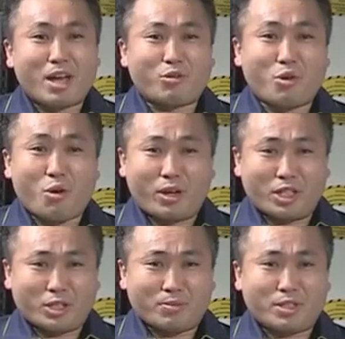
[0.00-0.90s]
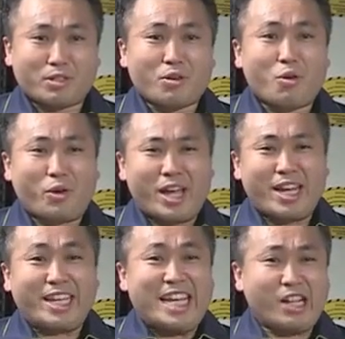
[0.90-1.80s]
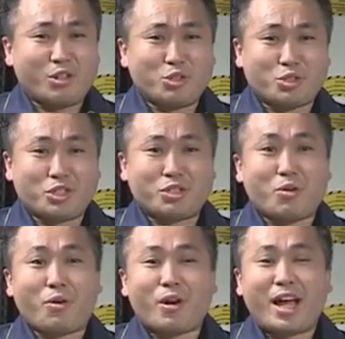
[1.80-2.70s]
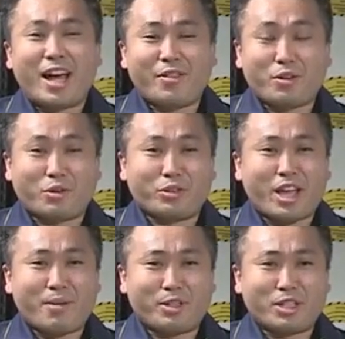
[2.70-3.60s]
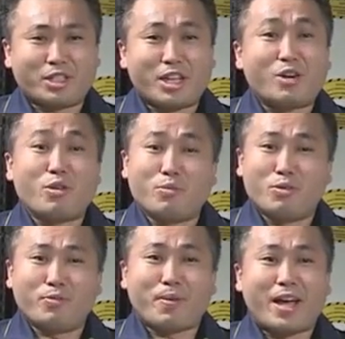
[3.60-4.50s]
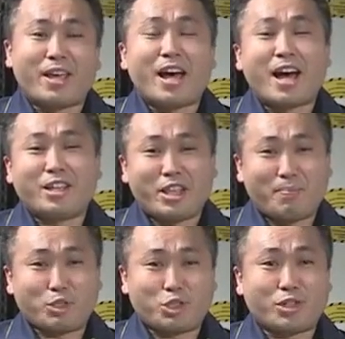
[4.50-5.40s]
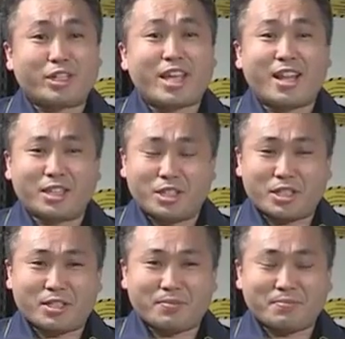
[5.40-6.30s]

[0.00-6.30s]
microorganisms, organic inclusions, or other contaminants are removed by high-temperature catalysis.